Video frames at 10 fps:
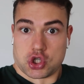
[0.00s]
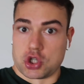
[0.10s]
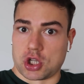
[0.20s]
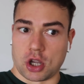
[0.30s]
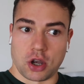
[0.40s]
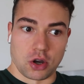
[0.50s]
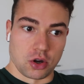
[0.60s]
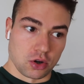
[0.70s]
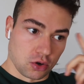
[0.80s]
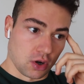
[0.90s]

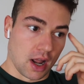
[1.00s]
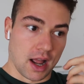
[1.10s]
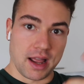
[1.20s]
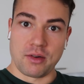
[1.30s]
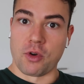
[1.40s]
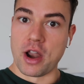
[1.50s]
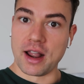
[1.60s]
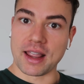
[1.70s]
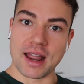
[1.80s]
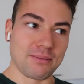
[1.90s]
So I
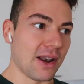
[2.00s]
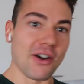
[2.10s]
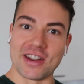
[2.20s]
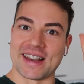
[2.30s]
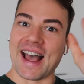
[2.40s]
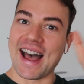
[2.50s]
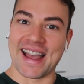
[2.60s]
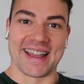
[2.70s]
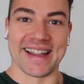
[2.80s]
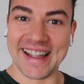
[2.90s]
wanna get bloated.
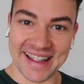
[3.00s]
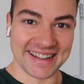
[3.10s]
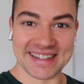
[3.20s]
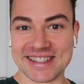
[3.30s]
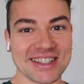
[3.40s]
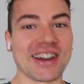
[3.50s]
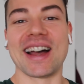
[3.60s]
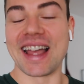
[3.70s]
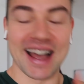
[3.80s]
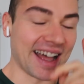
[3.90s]
Hi!
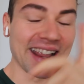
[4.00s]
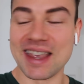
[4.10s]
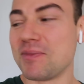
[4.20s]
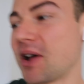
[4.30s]
So yeah, I keep